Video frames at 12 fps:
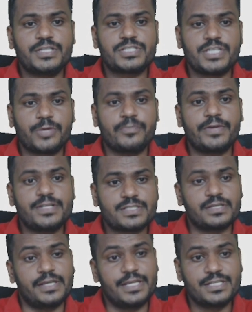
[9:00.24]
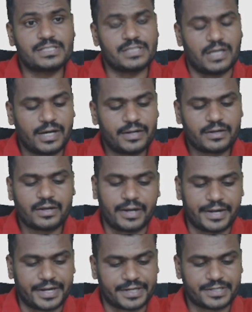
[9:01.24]
sequence is are
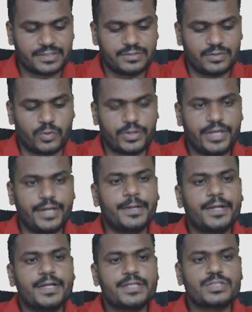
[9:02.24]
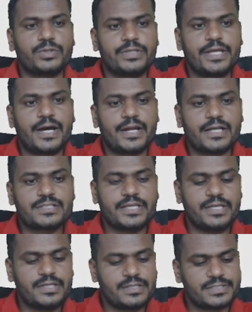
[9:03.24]
correct? Okay, so they are
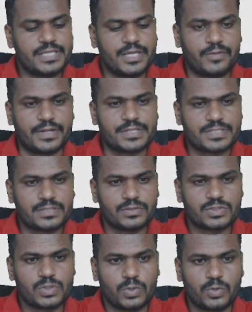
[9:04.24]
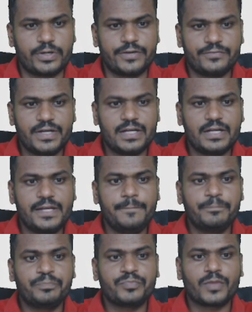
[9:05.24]
asking sequence. So
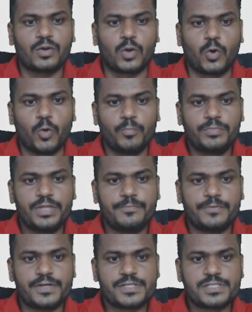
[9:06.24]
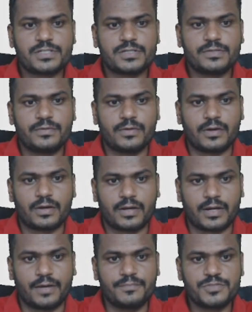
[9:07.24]
definitely Gomti first
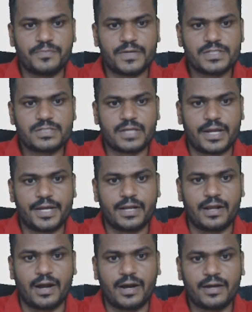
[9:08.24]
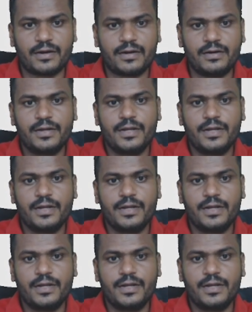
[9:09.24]
comes first, and Ghagra,